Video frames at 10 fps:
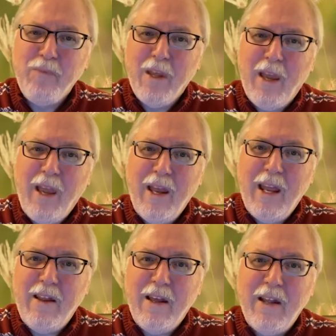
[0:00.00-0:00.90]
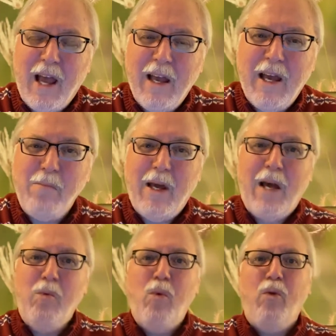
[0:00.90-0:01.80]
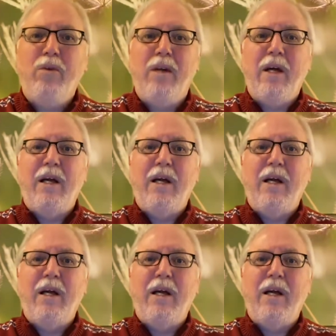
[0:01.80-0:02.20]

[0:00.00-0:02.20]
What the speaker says: And I want,